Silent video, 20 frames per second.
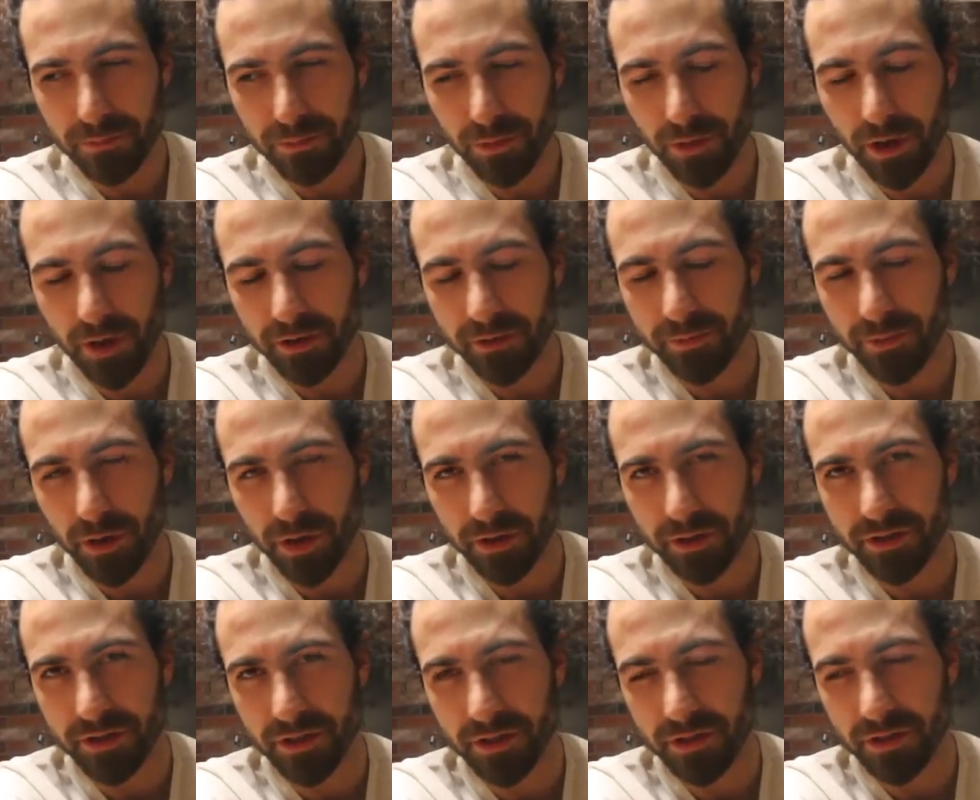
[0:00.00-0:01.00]
product
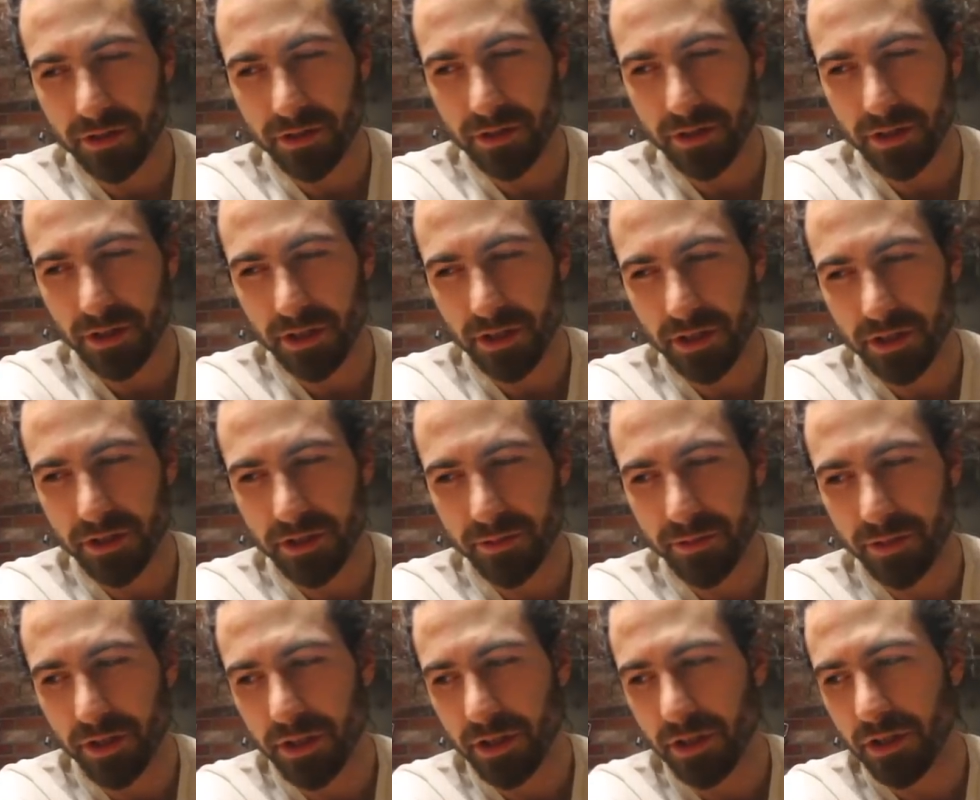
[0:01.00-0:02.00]
boxes, uh,
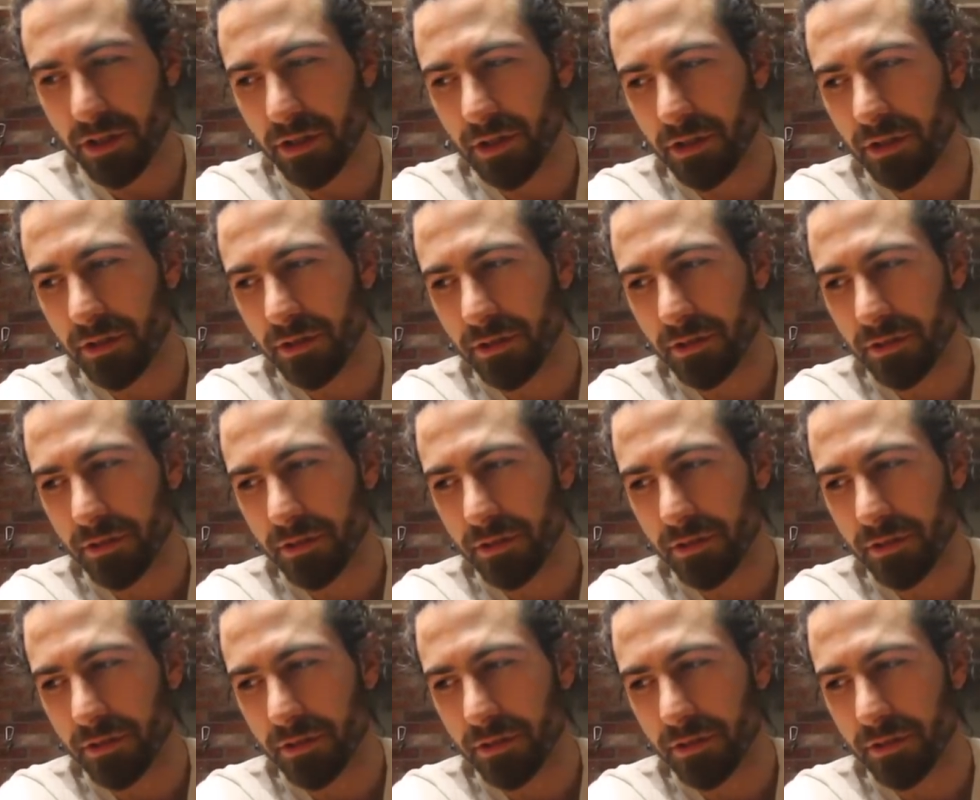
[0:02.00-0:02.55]
somebody